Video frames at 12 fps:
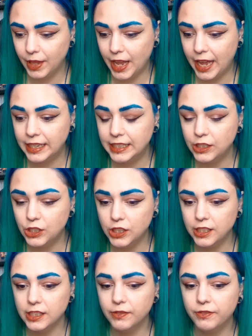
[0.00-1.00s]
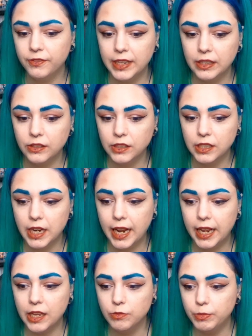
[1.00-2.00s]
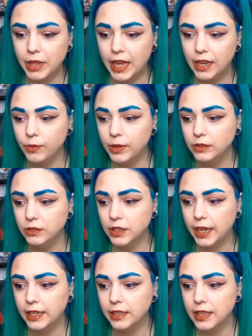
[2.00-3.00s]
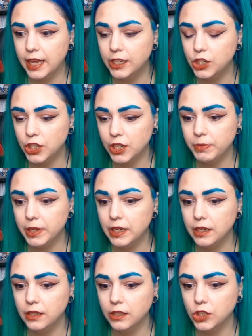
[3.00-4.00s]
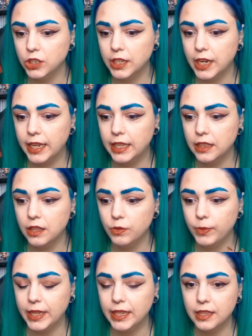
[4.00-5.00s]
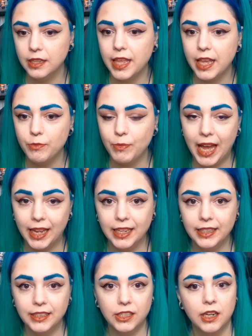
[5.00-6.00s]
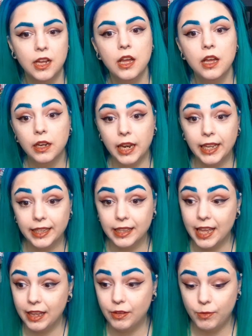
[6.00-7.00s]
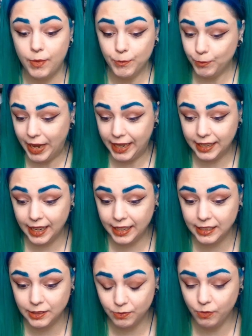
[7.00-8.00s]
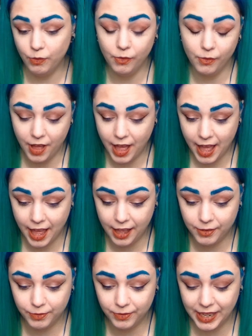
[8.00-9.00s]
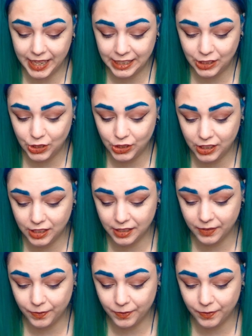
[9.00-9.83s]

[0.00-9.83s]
And it just feels like Blackwell's, like their shipping and just like the way that they package like their mangas is just,